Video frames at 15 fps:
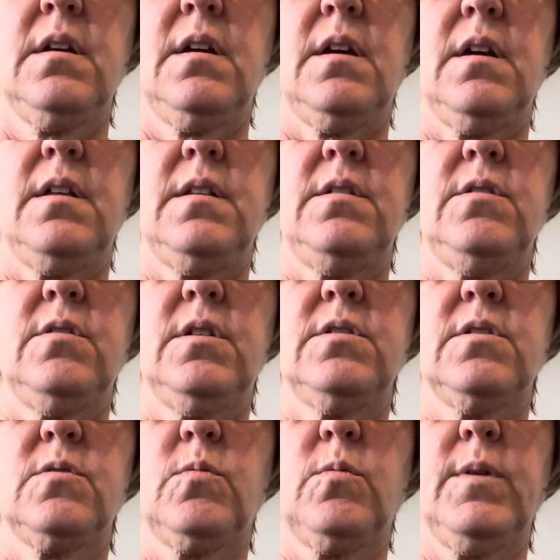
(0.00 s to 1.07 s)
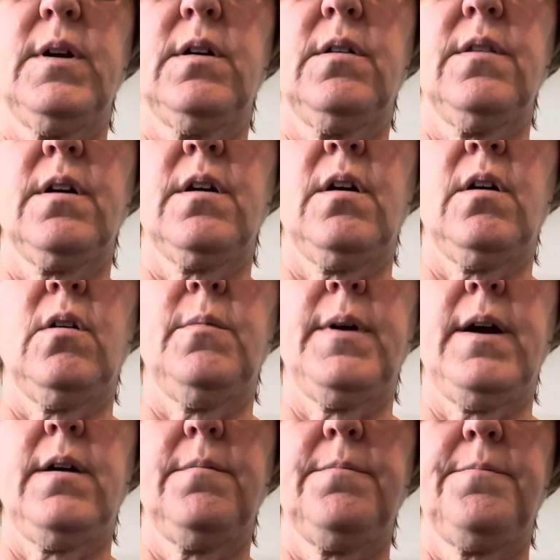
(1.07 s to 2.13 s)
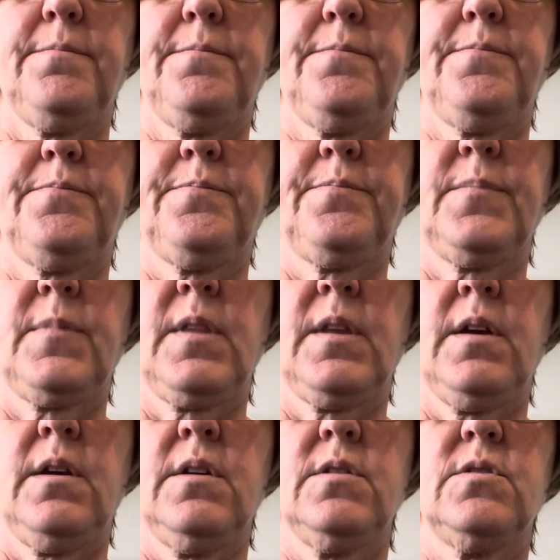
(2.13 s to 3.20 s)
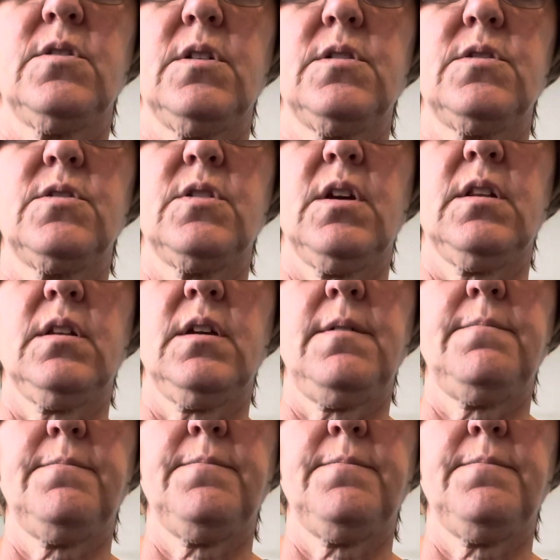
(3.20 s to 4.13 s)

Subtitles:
And then you can just wiggle the comb out just gently.